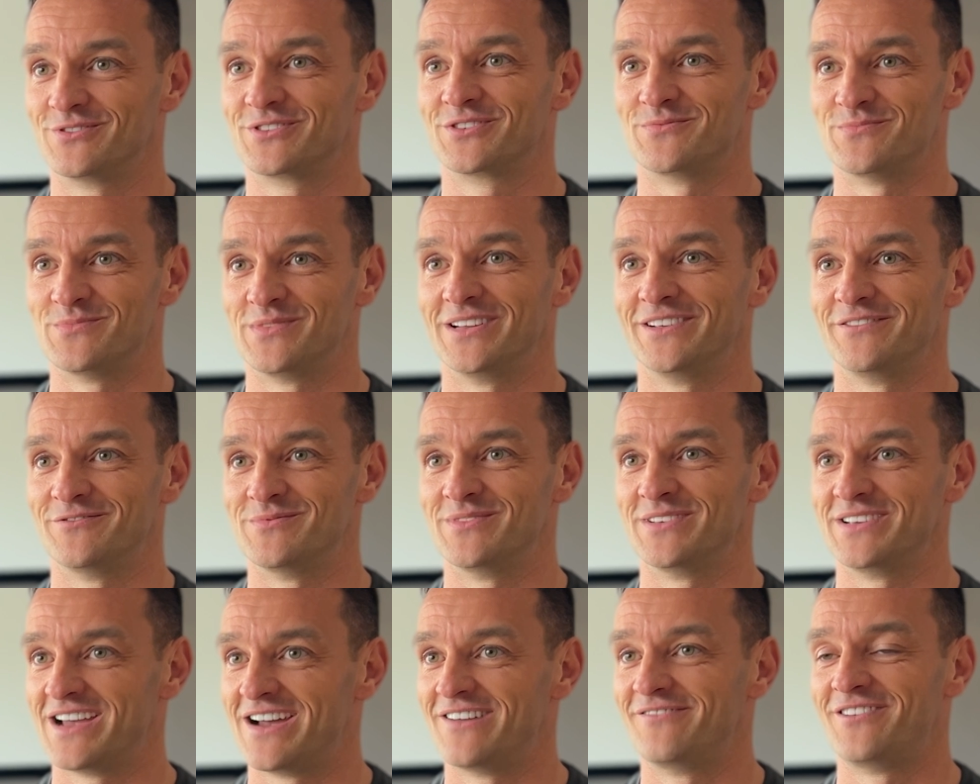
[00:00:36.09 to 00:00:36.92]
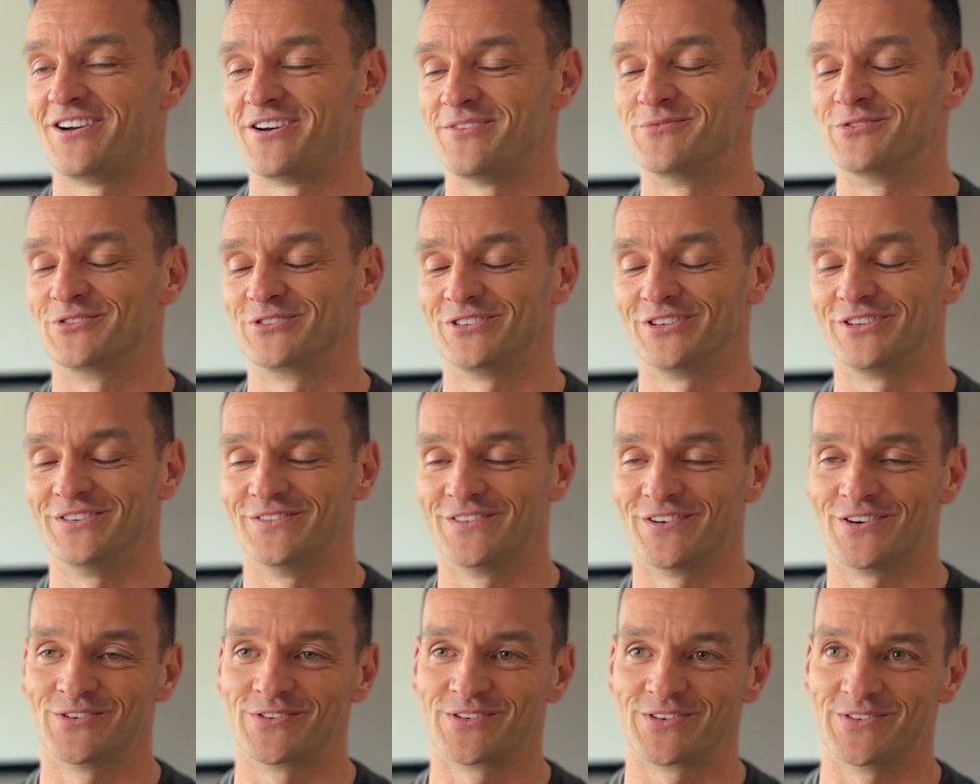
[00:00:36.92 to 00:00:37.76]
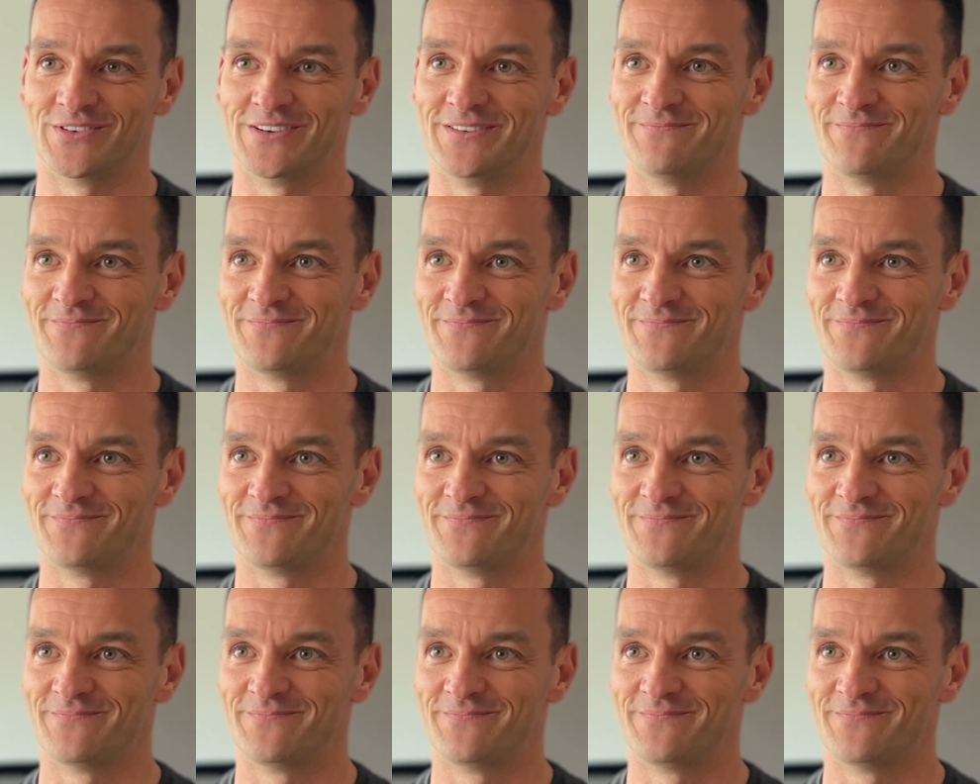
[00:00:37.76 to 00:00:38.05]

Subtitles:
unbelievable. Yeah, very much looking forward to it.